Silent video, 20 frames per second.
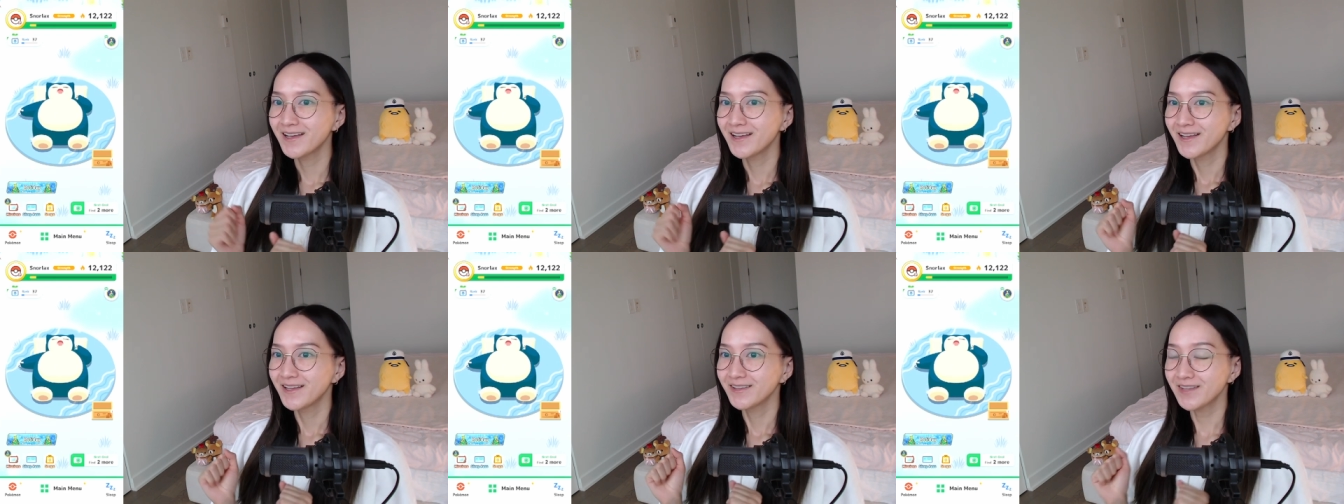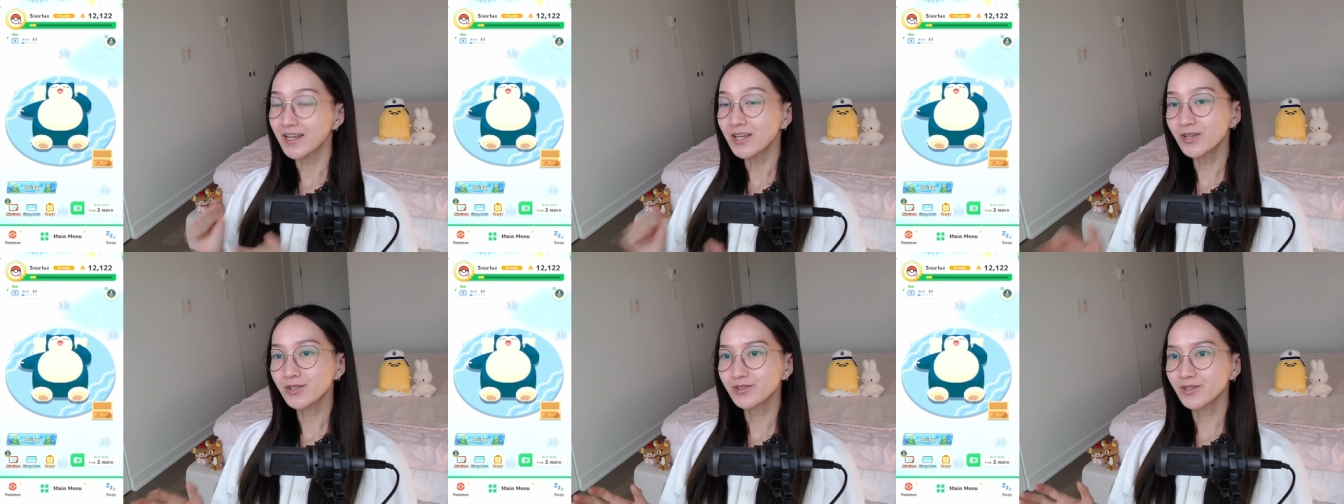
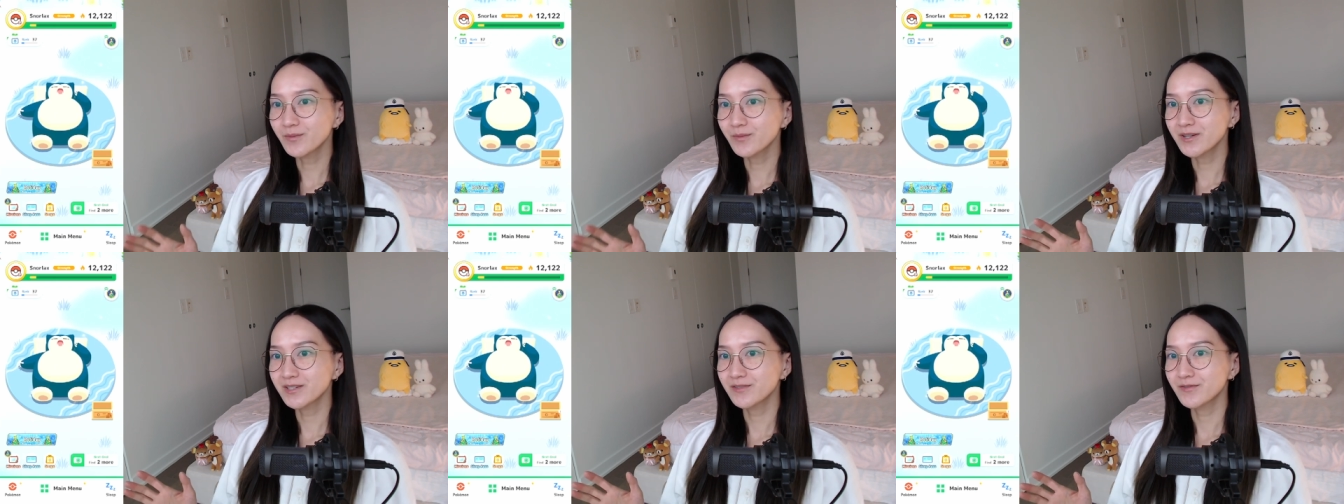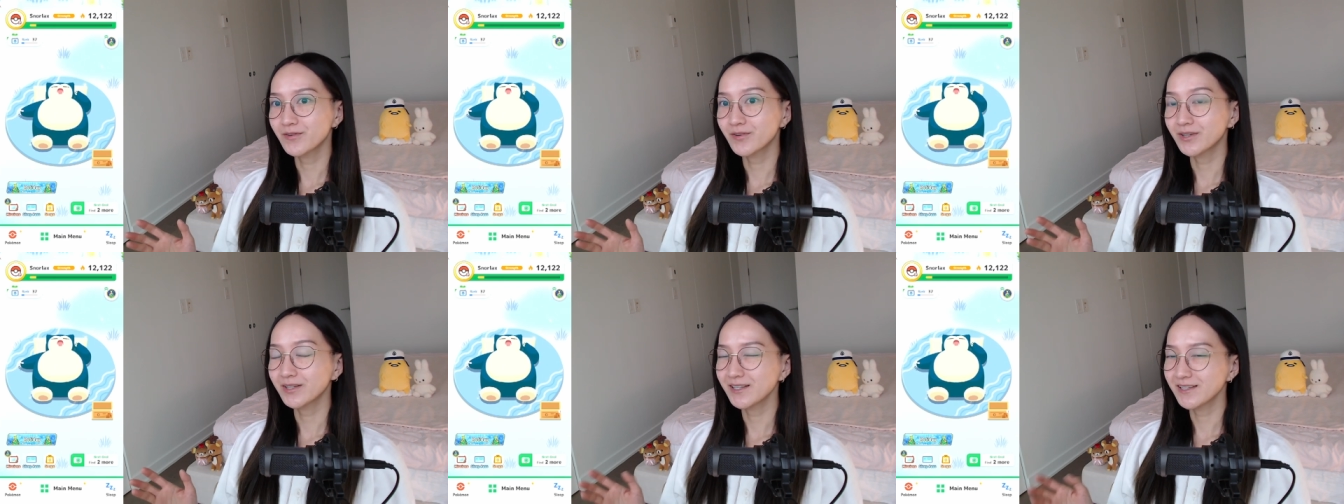Thank you so much
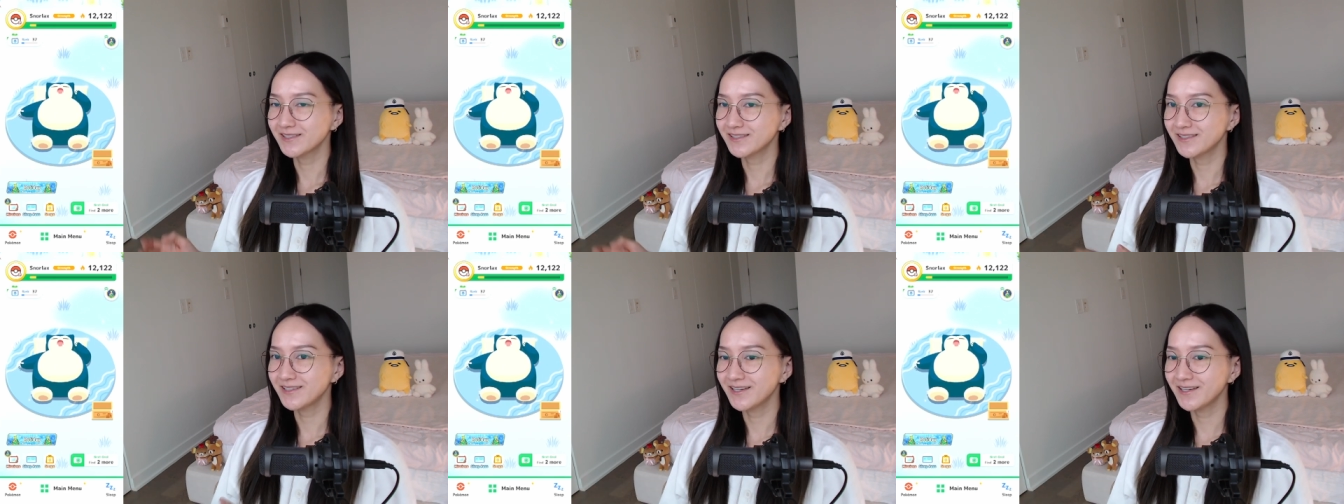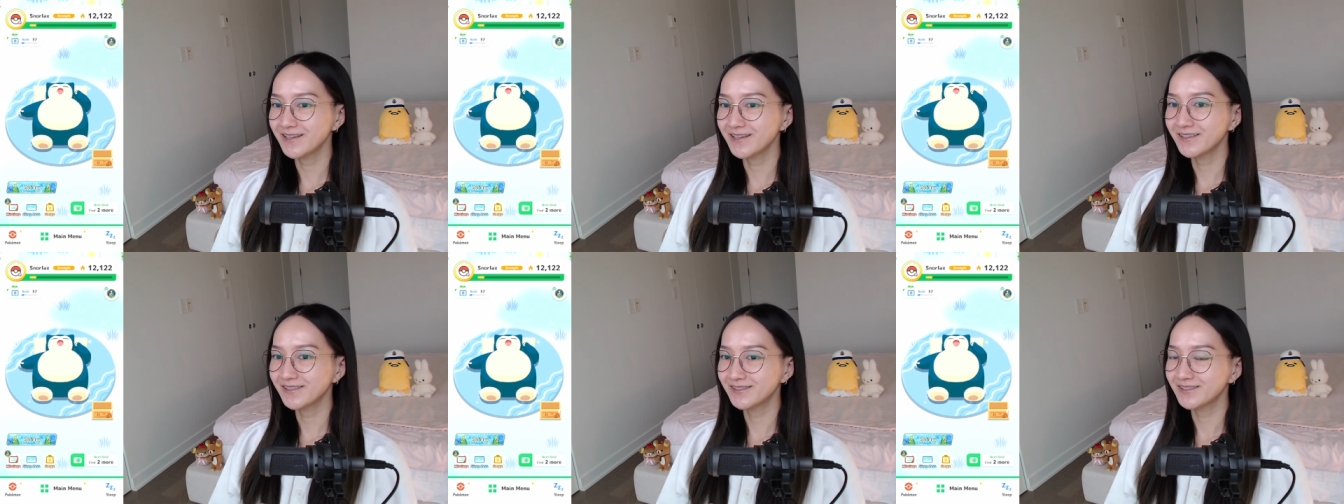for
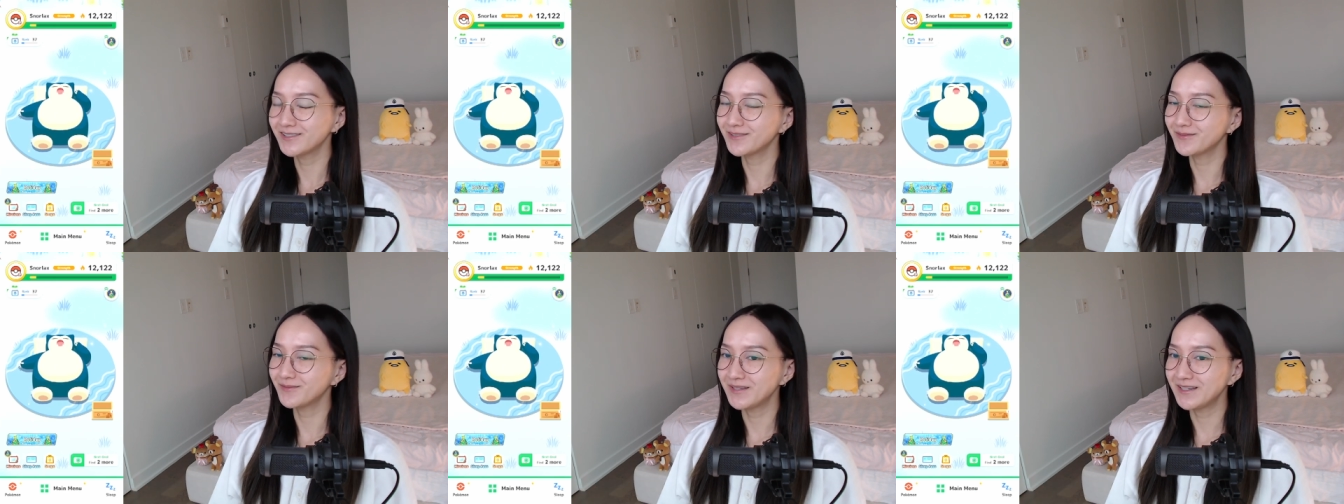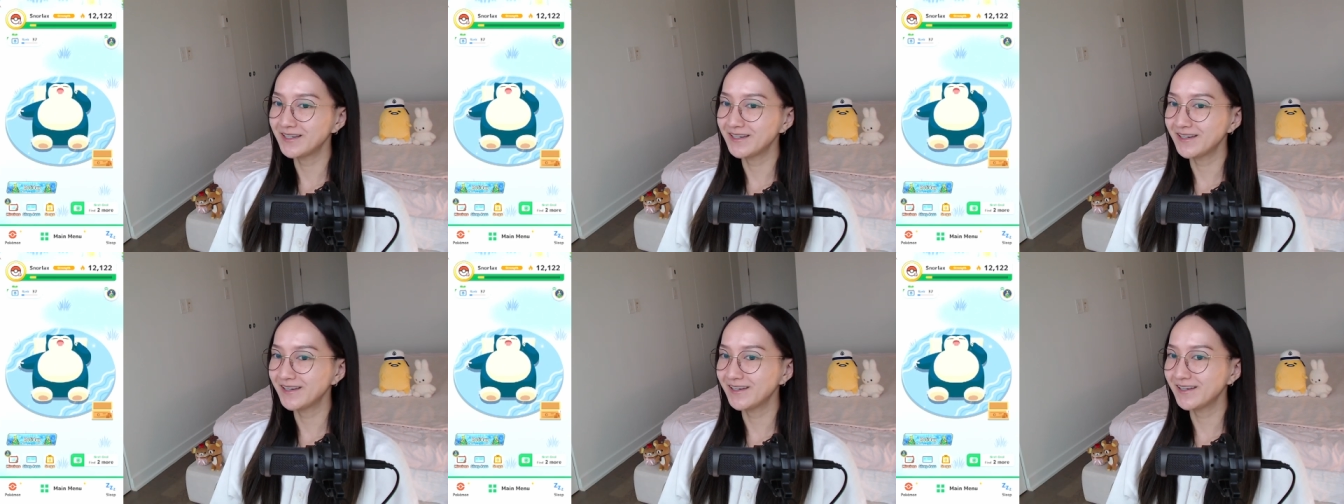listening to
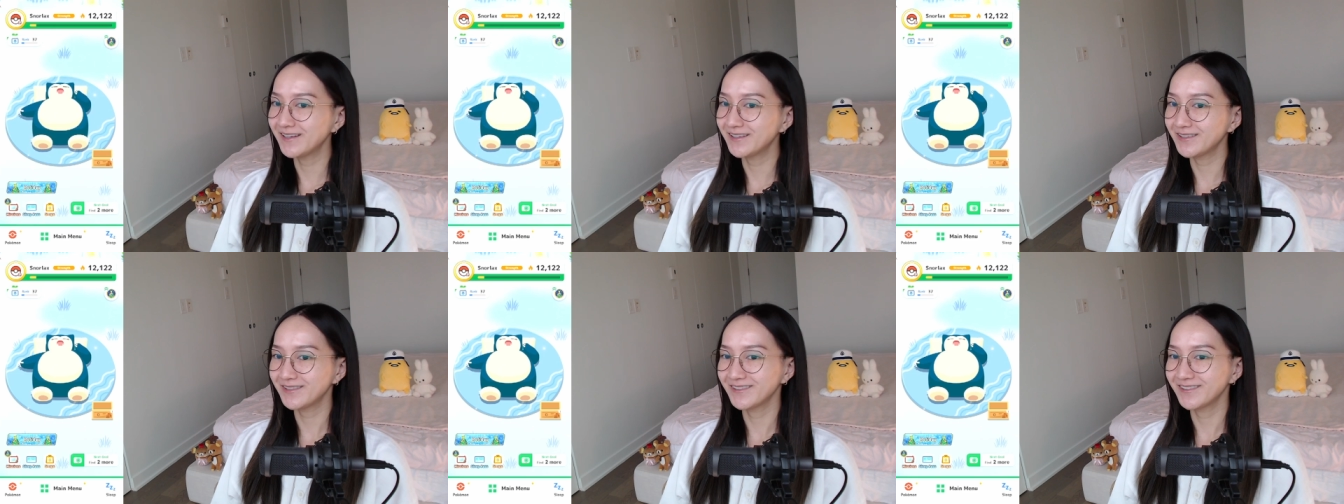me